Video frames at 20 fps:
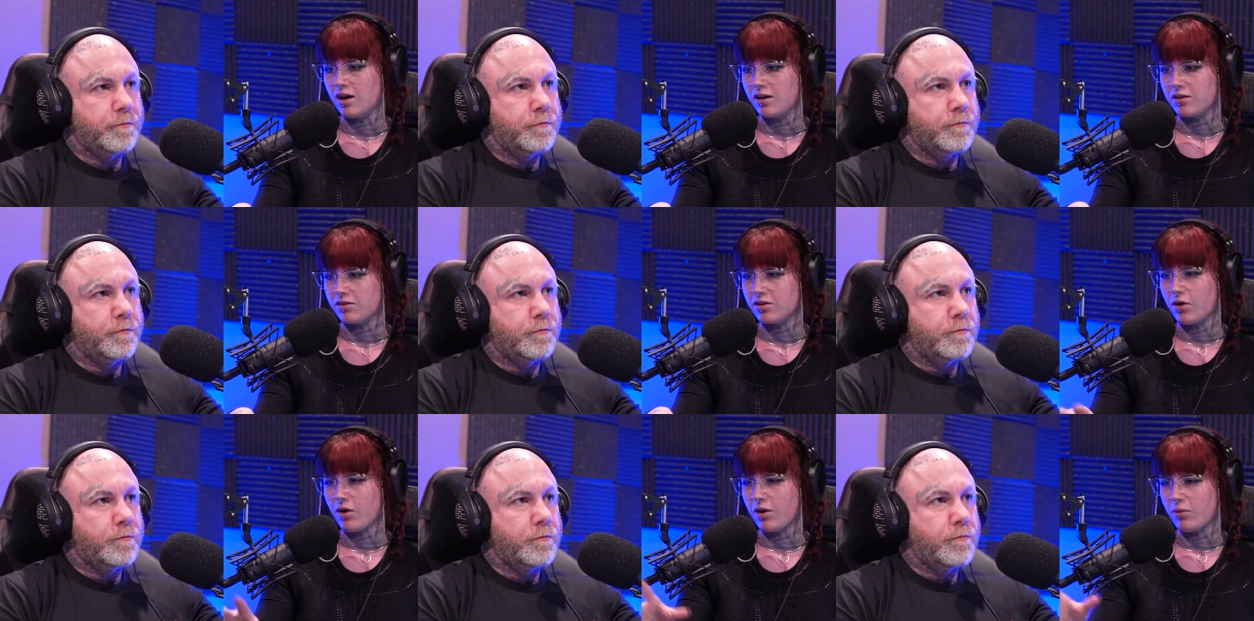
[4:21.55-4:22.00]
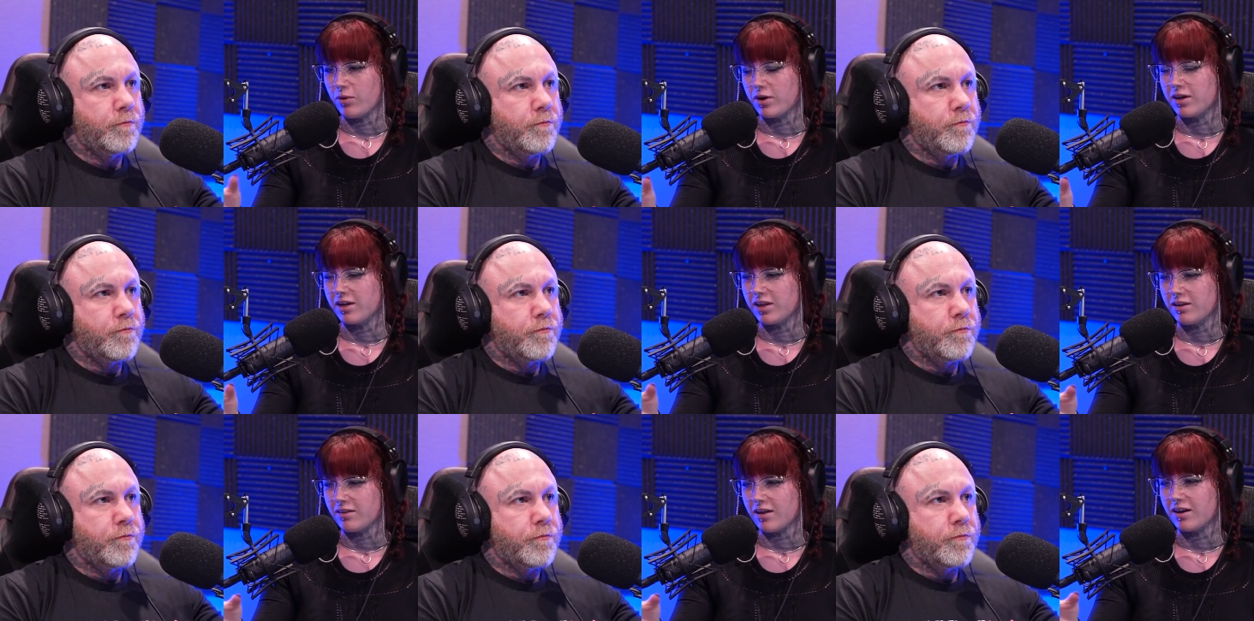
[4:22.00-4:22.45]
Speaker 1: So I wanted
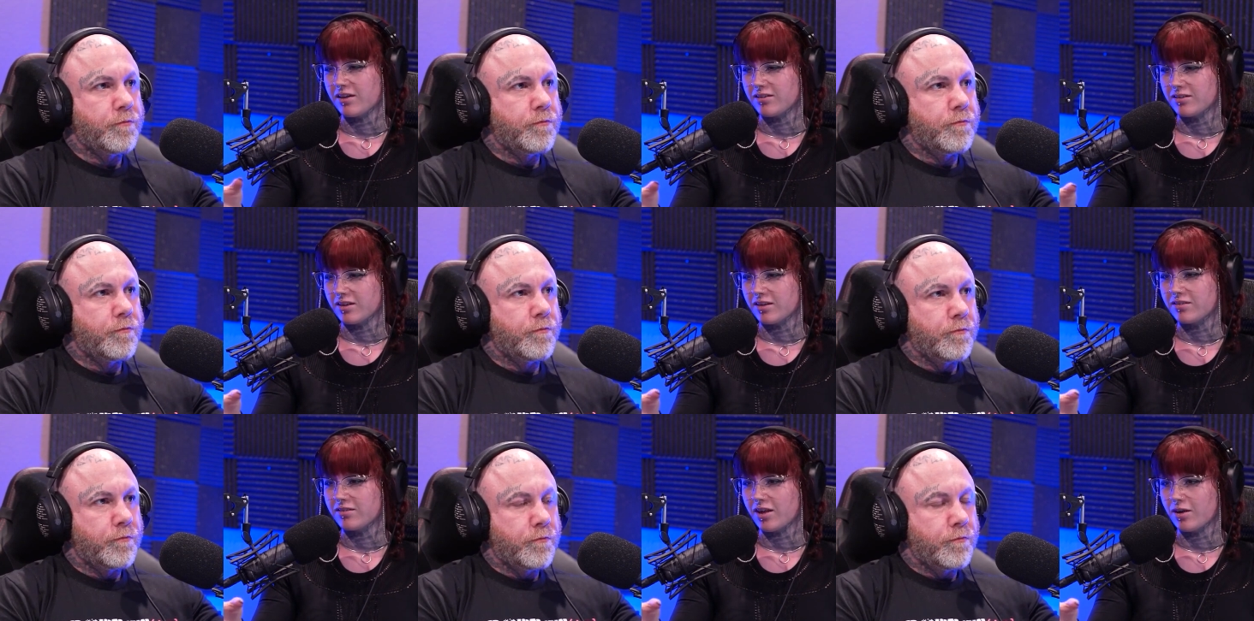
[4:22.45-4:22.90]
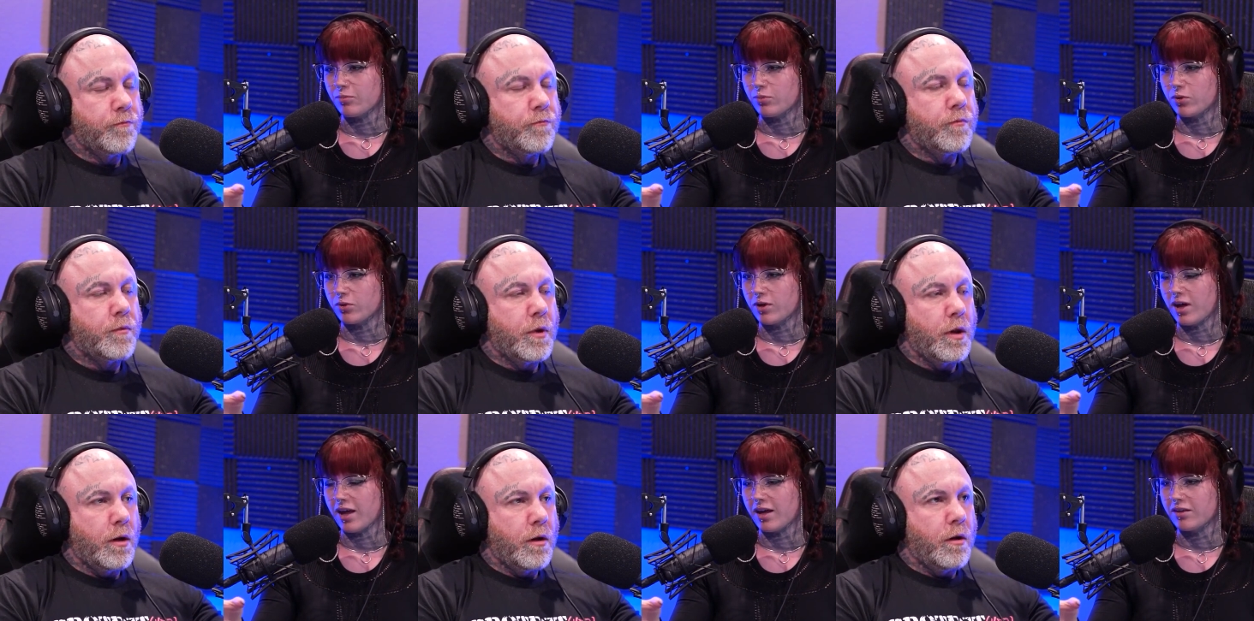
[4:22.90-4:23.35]
to give that as an
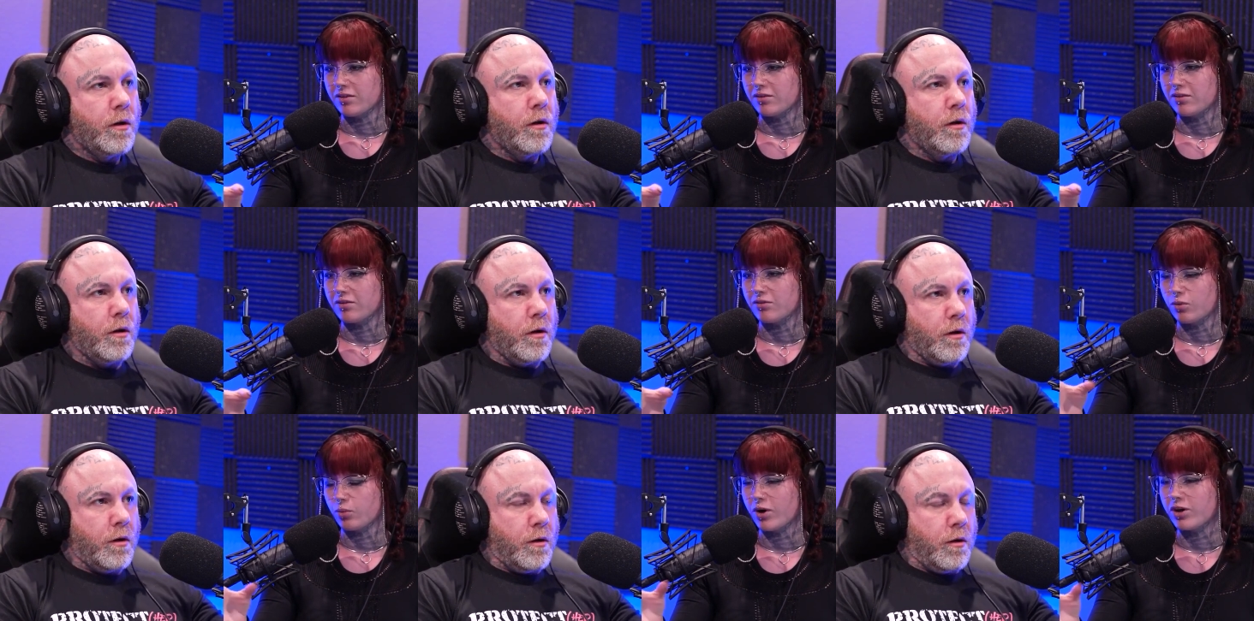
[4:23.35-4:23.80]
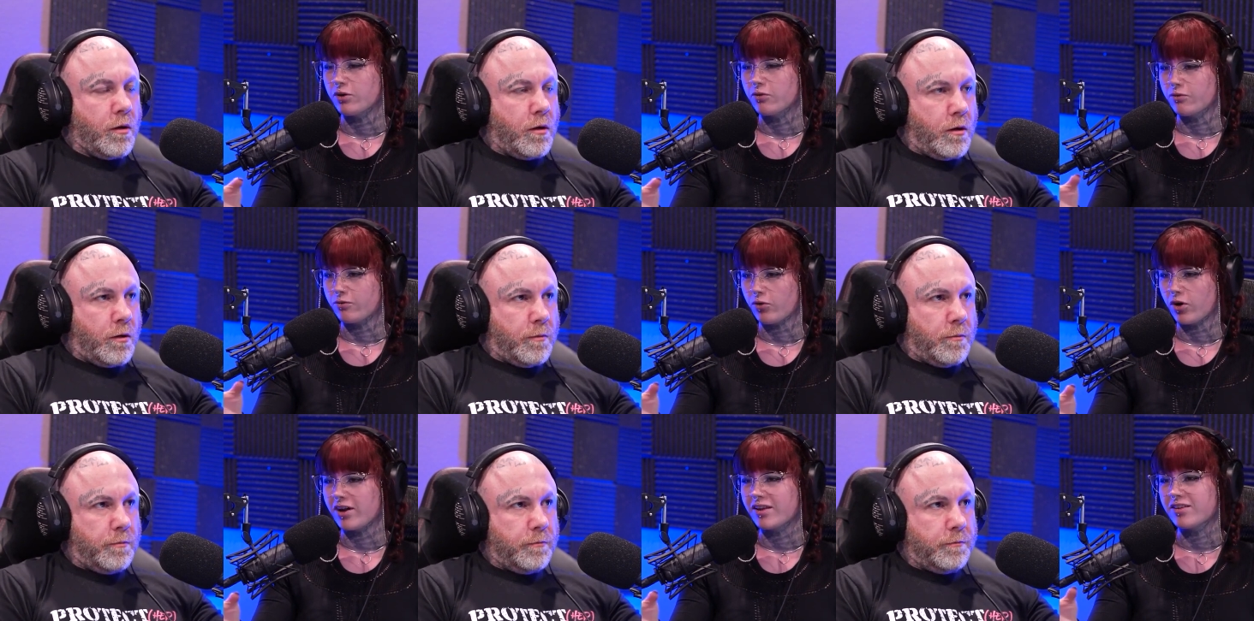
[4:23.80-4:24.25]
example as the way you
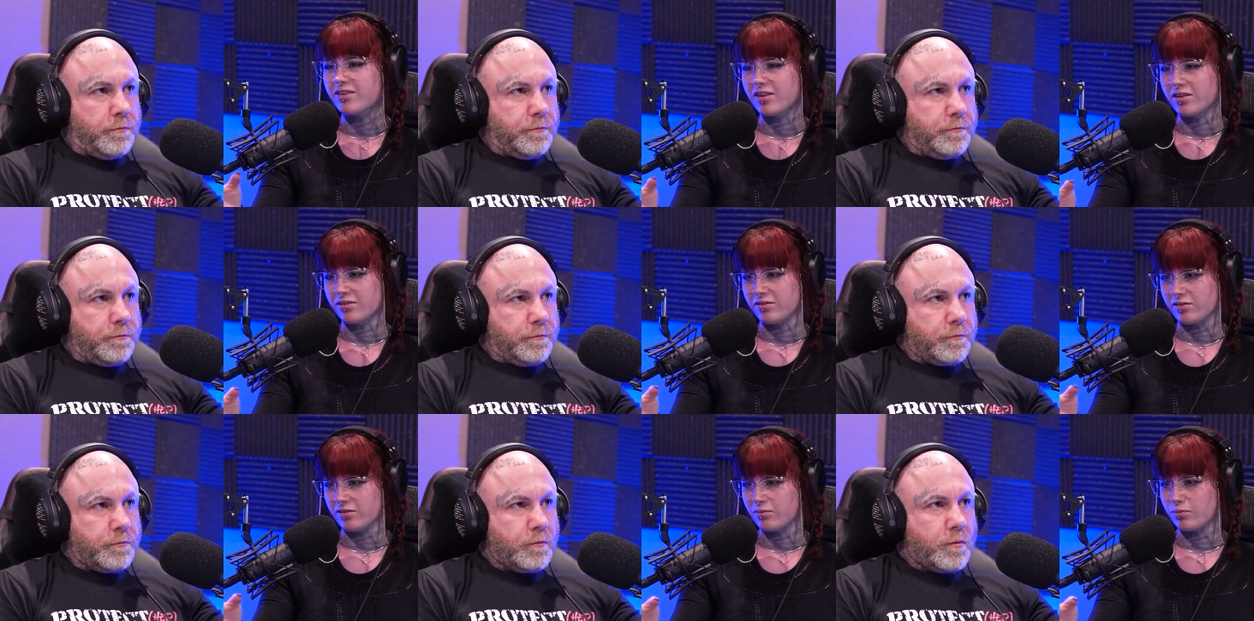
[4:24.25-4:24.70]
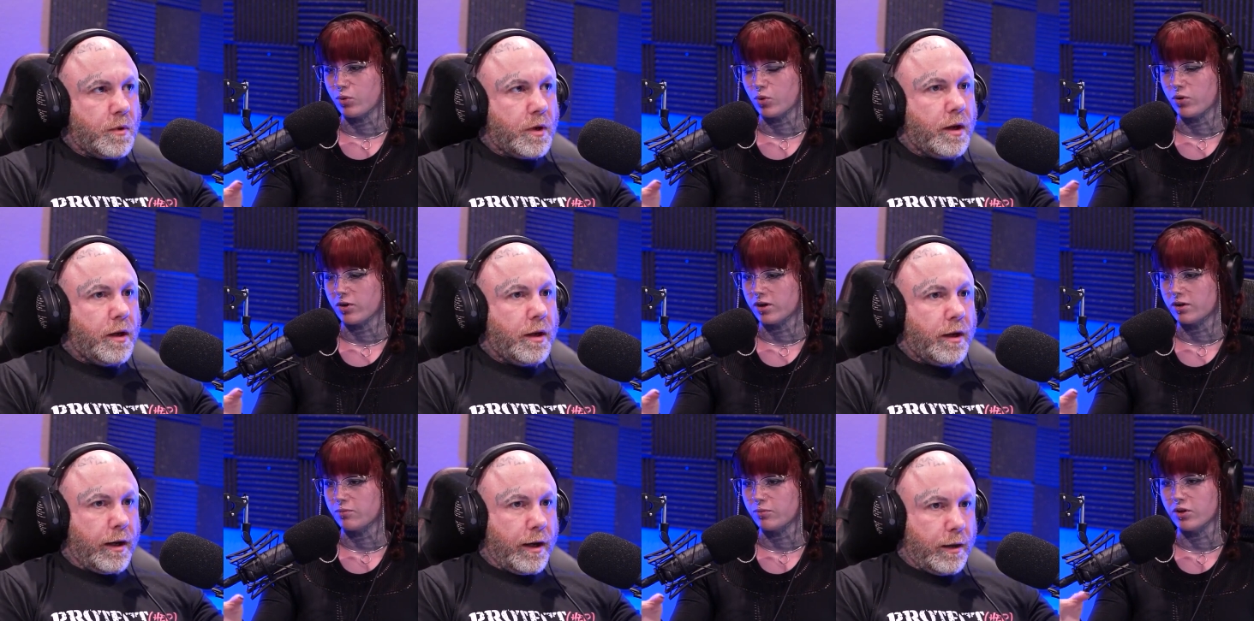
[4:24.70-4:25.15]
phrase things is
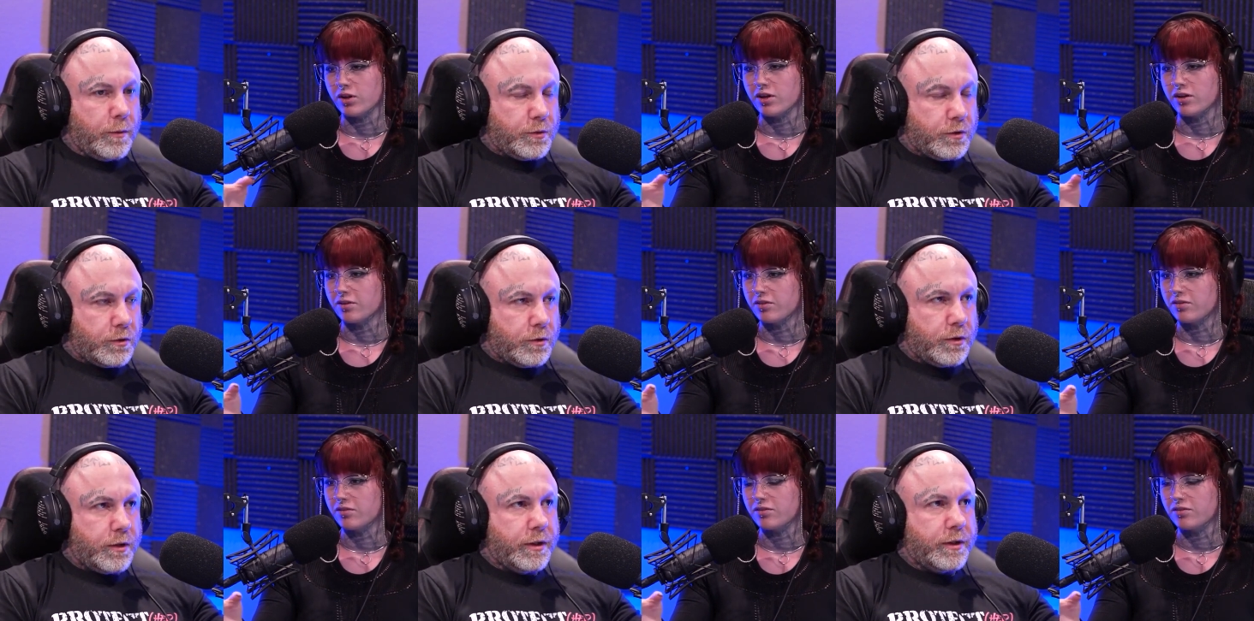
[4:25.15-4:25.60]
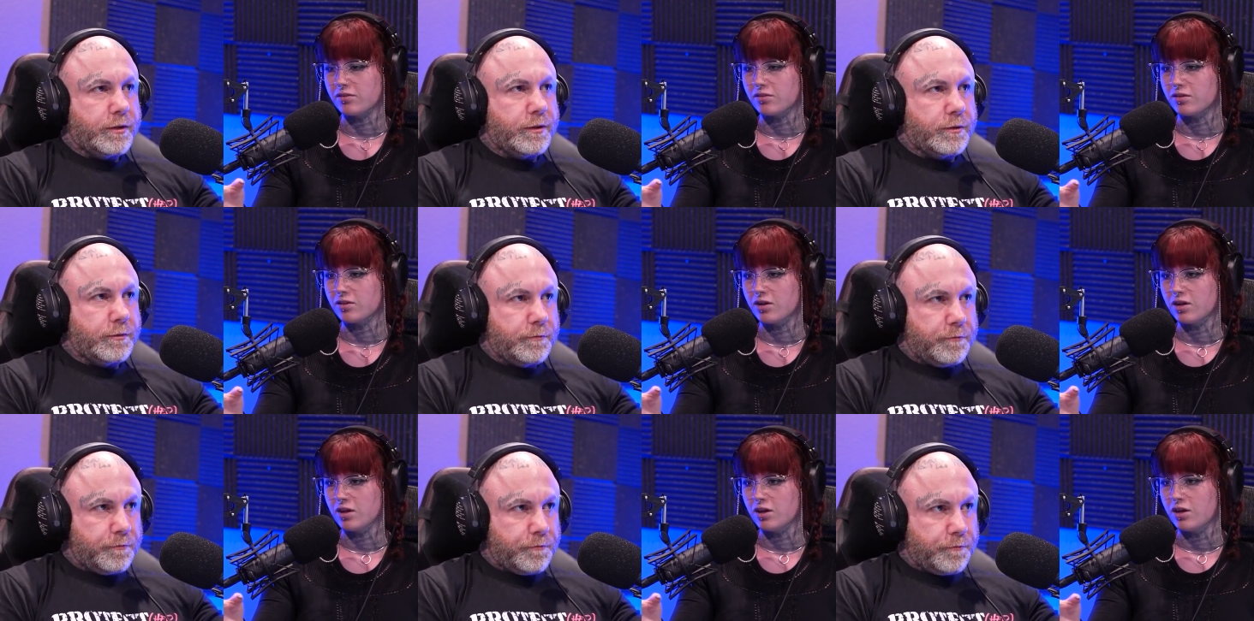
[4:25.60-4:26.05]
important it because is.